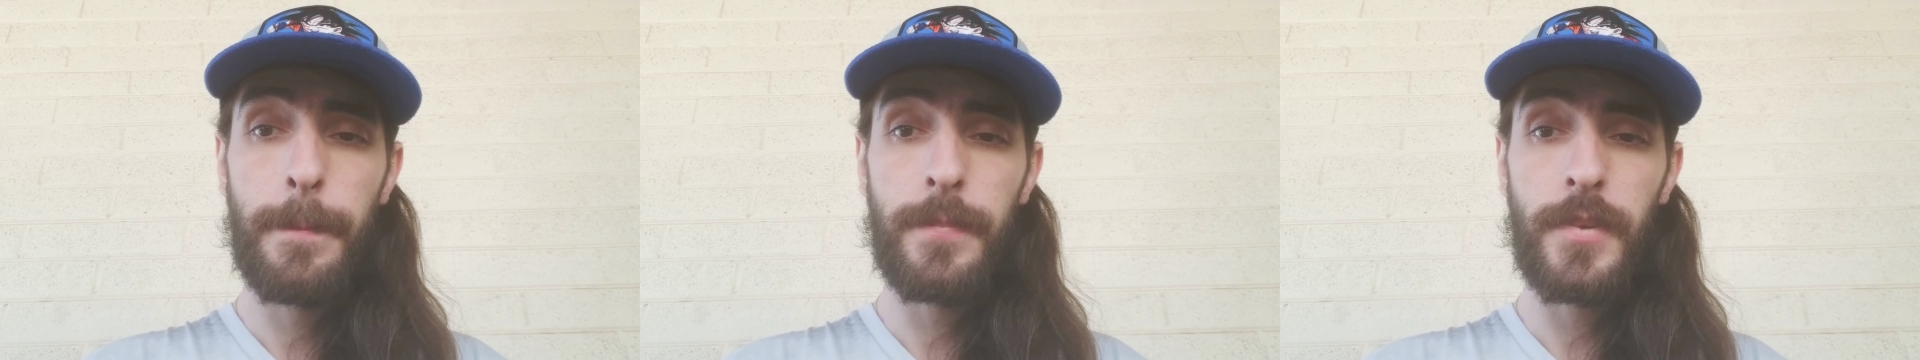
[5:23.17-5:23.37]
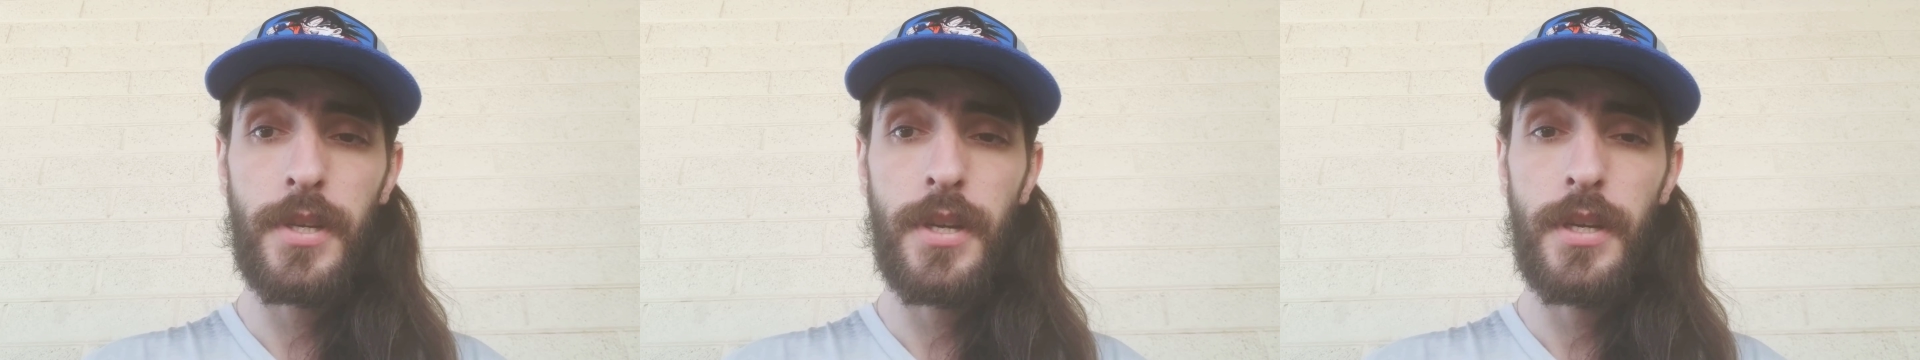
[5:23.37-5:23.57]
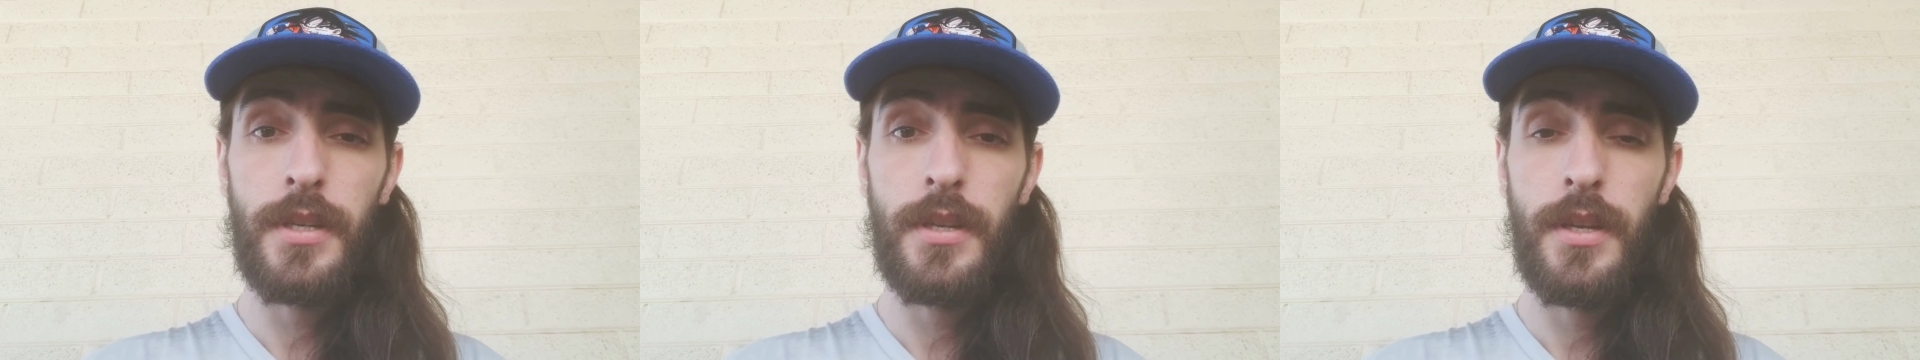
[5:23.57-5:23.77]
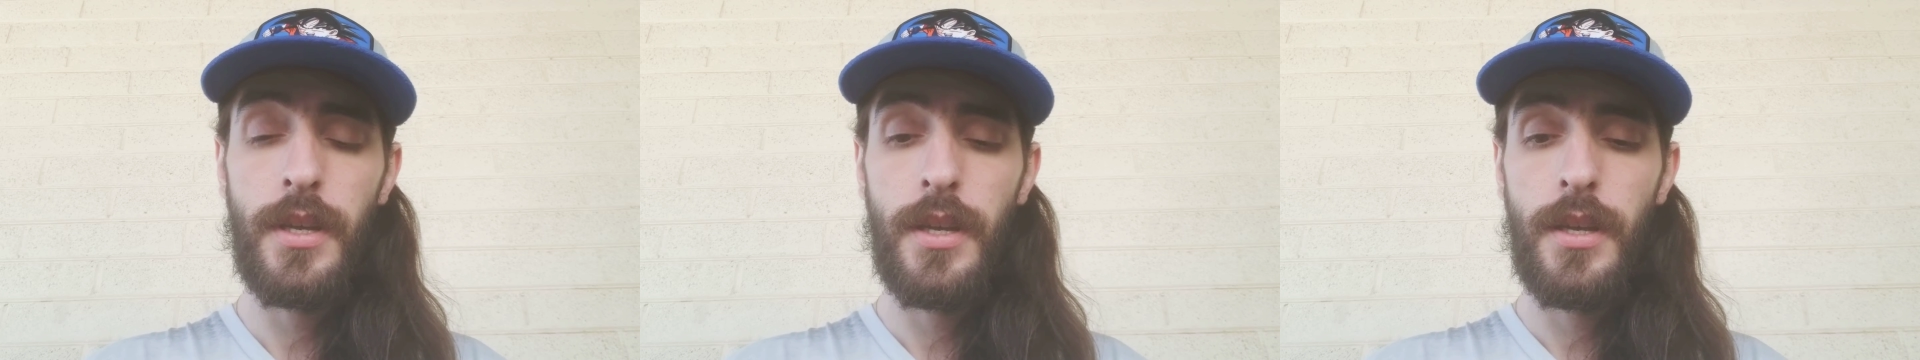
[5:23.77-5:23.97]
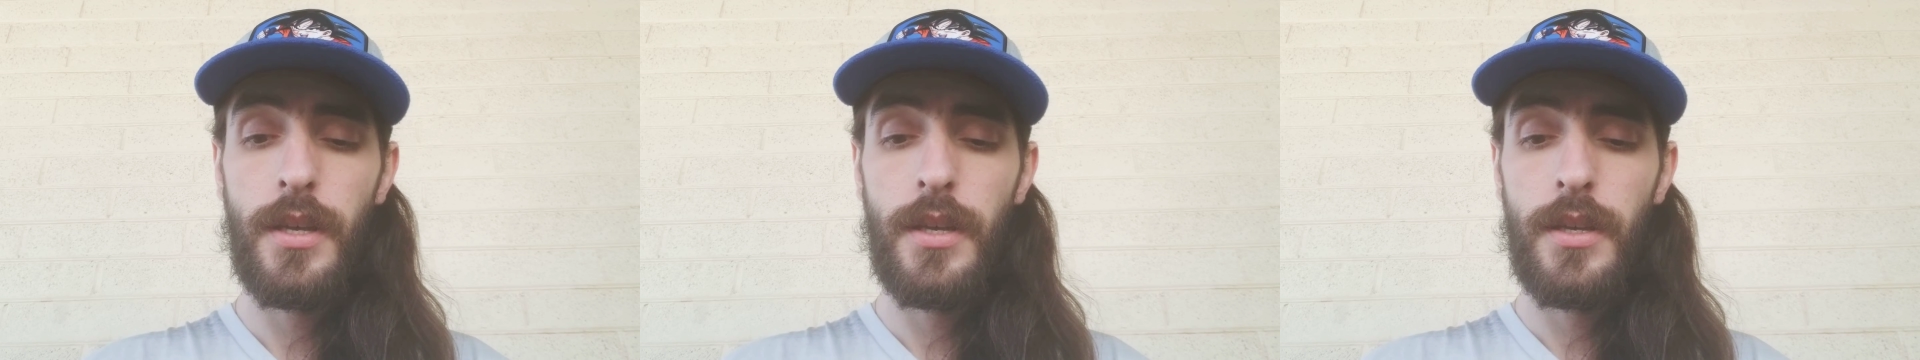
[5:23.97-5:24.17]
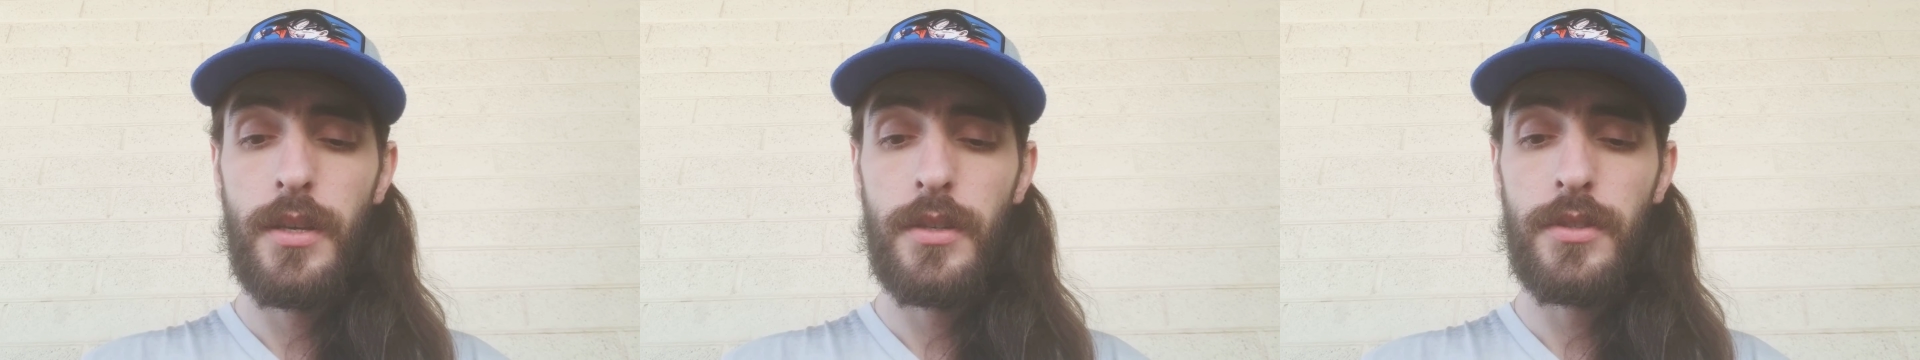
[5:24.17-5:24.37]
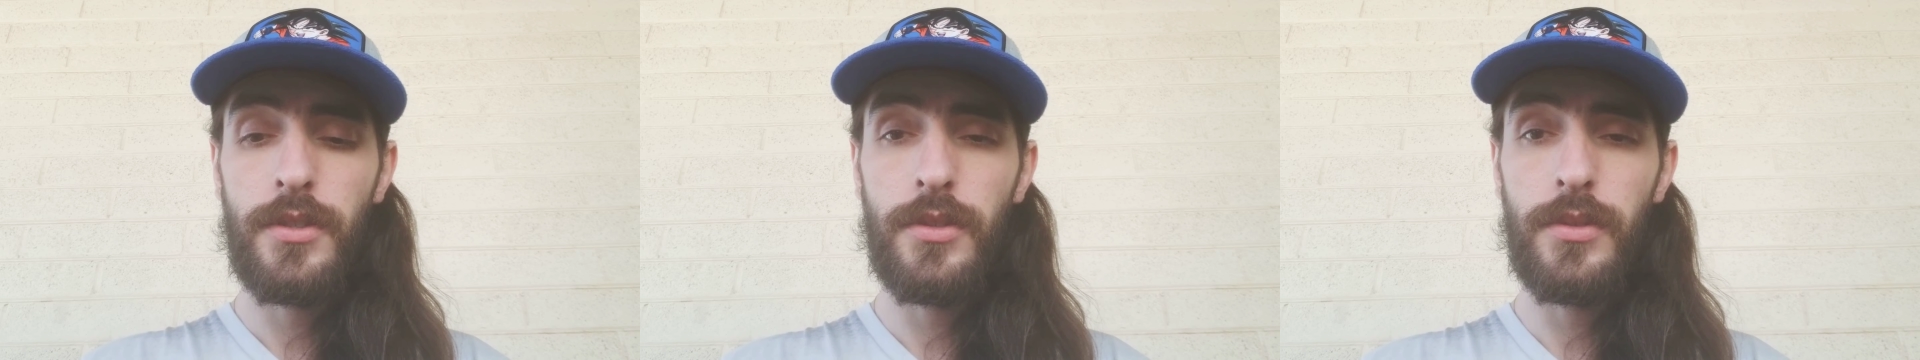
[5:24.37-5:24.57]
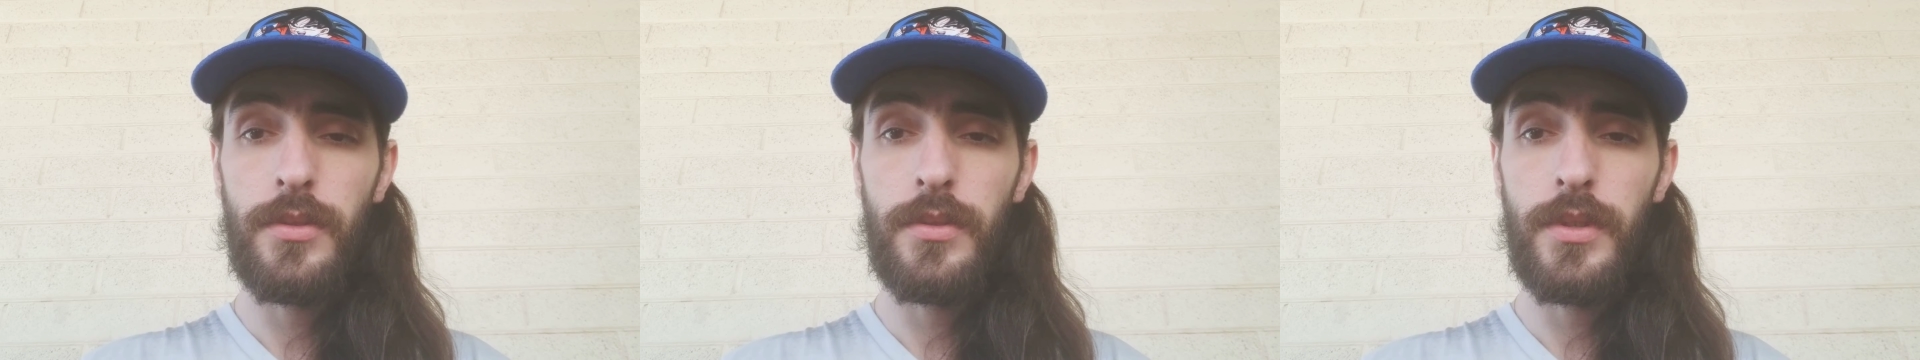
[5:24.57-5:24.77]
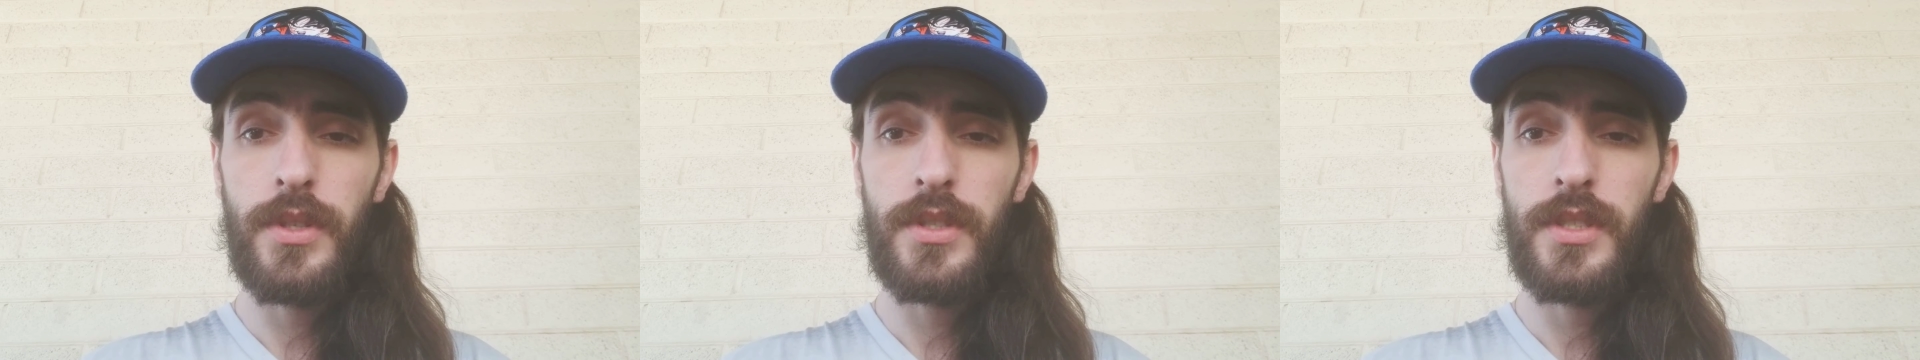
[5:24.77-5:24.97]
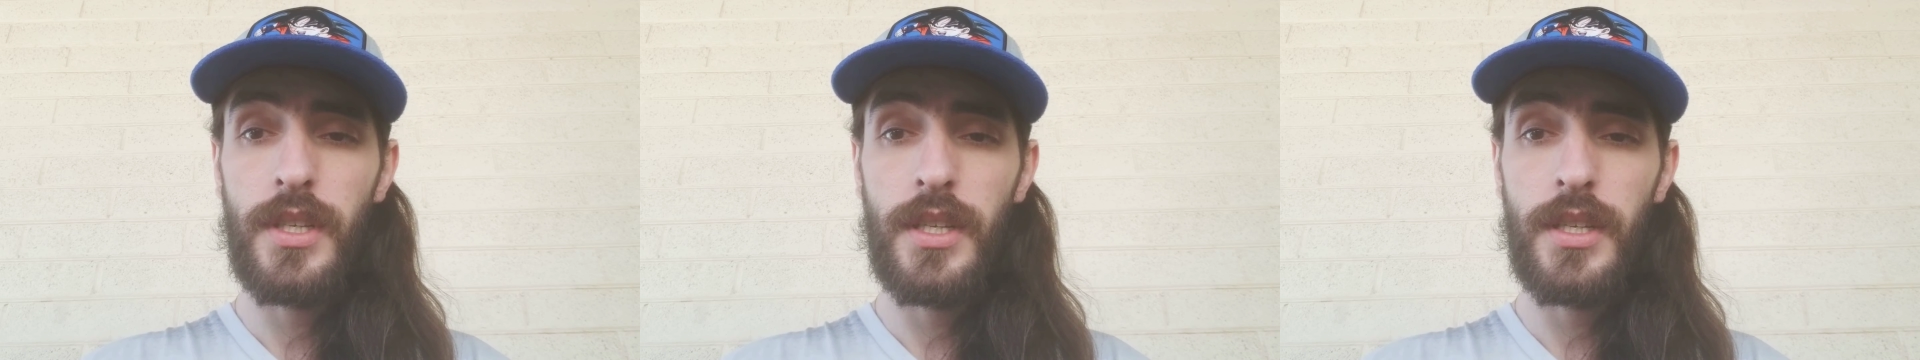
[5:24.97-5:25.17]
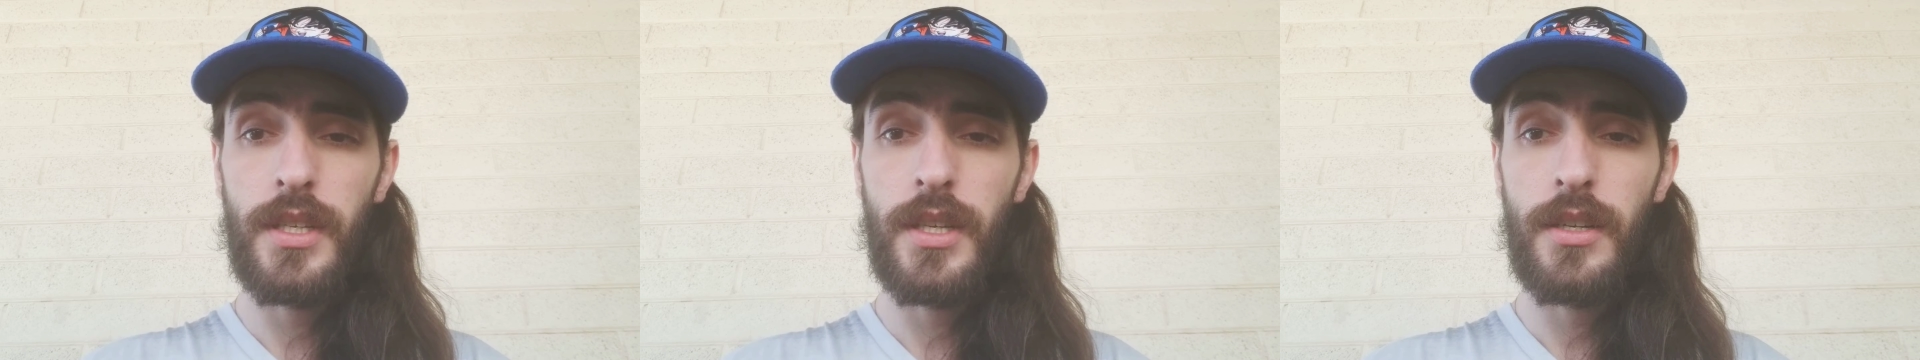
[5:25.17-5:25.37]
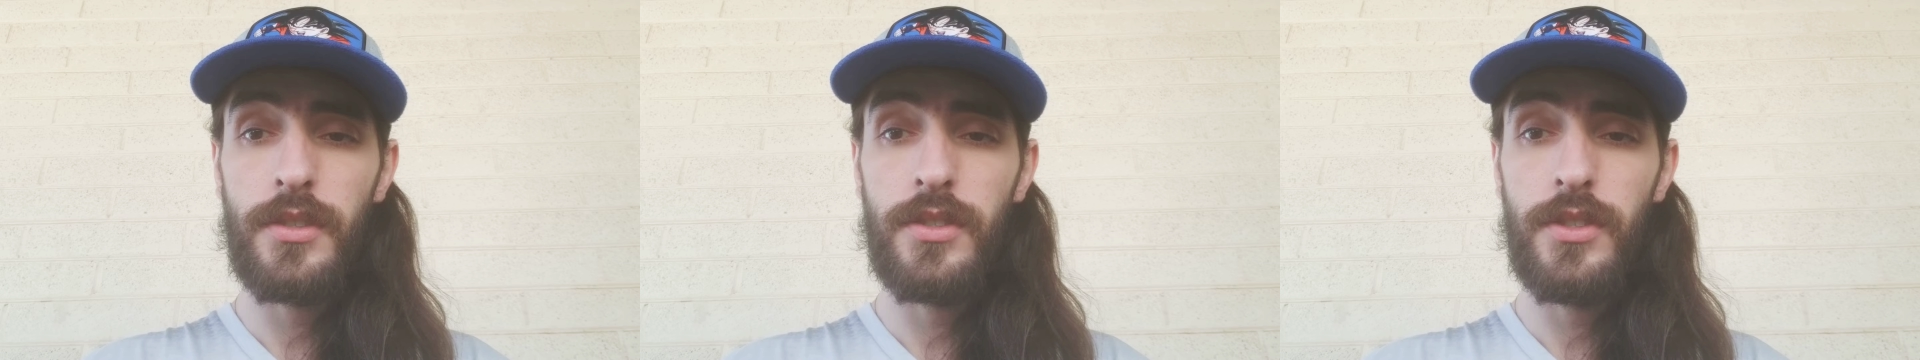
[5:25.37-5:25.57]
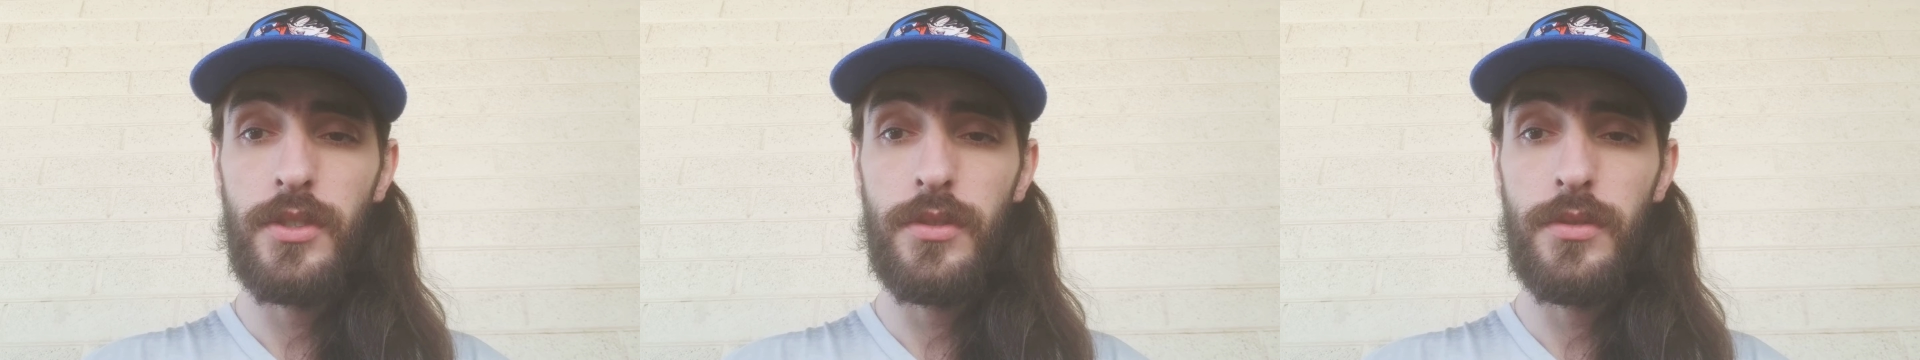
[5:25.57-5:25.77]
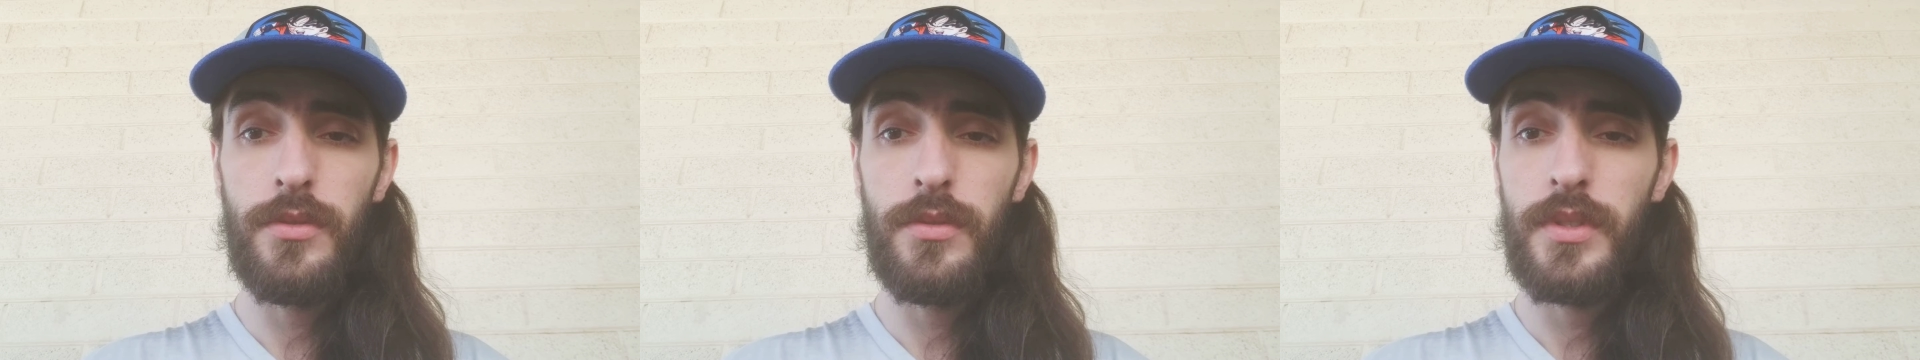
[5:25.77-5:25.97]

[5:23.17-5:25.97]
Okay, so let's say it cost you